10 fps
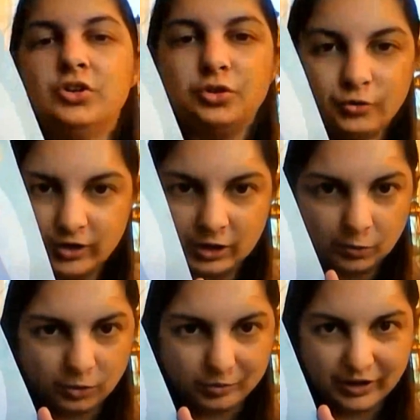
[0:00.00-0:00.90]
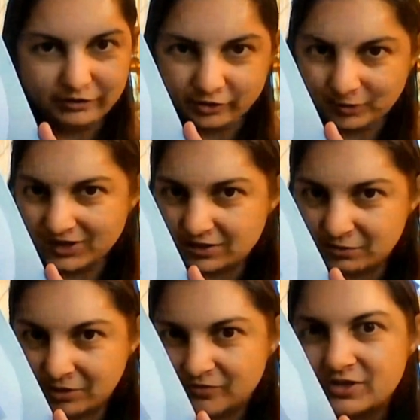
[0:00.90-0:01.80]
not really warm enough for the winter
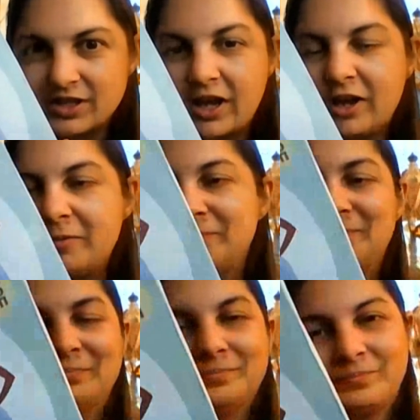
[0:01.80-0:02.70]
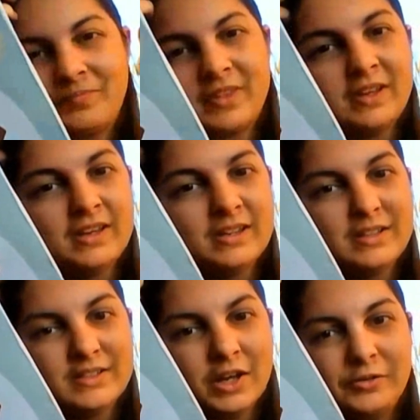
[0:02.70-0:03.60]
months.
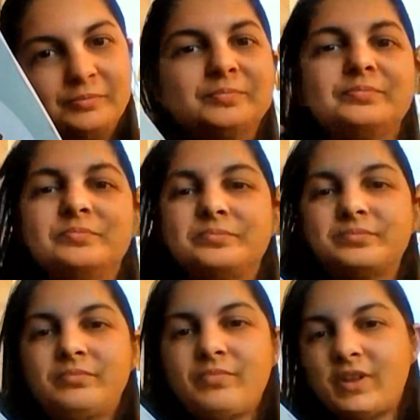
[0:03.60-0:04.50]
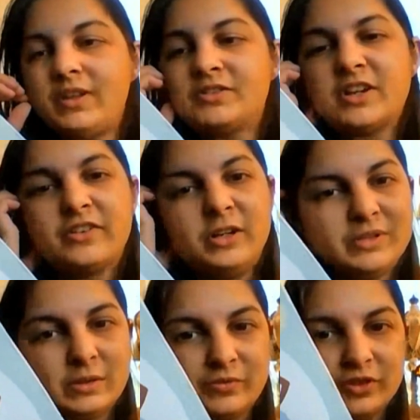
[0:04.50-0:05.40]
So that'll definitely
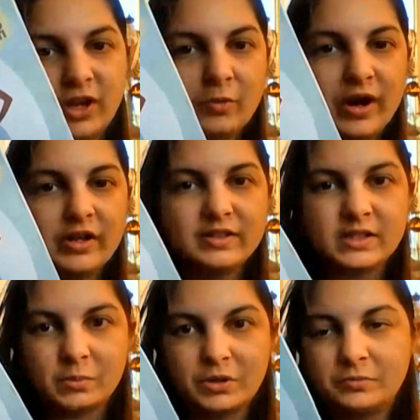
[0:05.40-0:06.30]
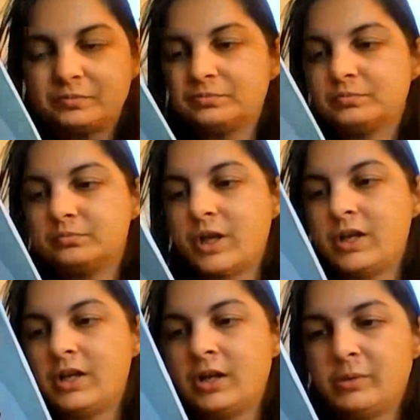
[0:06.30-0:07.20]
be something that I wear in the summer
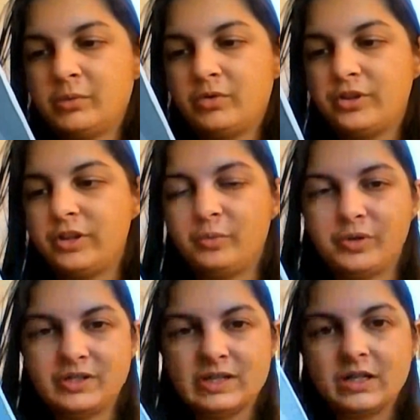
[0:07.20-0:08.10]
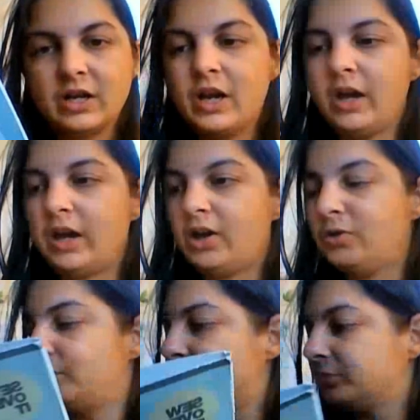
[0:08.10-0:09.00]
a bit more than the winter.
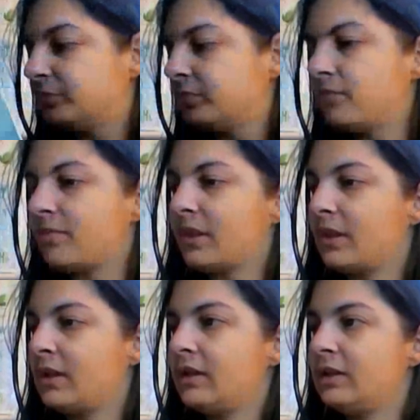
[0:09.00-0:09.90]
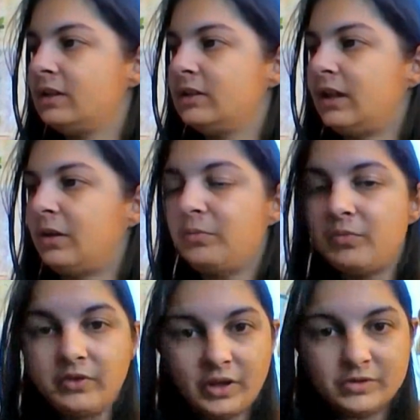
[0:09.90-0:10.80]
Yeah,
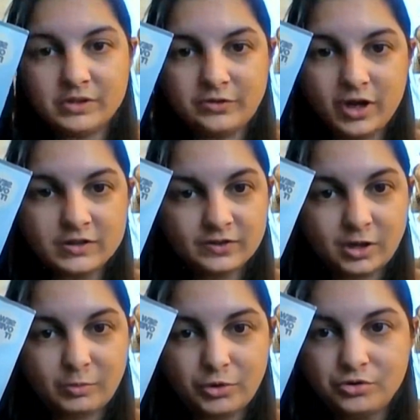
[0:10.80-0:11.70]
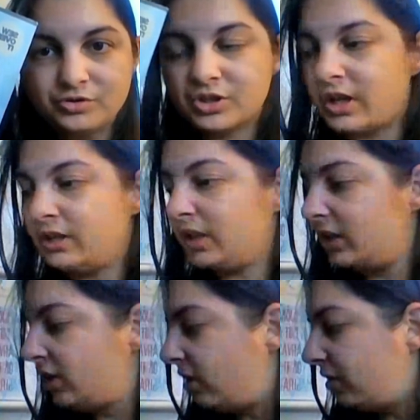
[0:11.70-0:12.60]
that was the first thing I bought. And
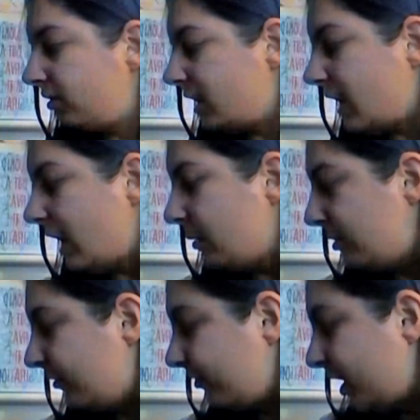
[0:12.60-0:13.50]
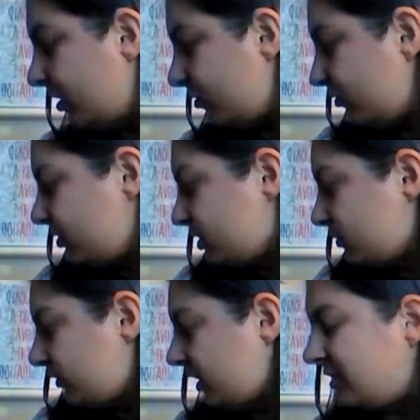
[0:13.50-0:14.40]
then Emma
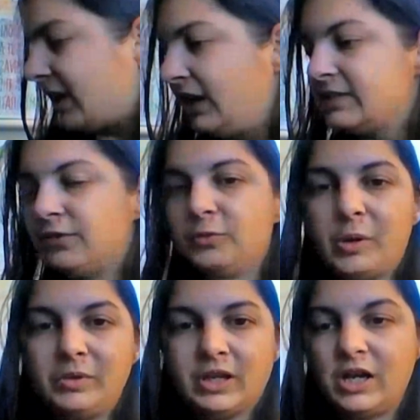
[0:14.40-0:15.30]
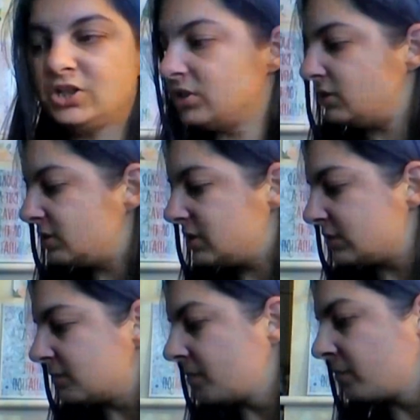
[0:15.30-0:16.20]
we found Aceville Publications,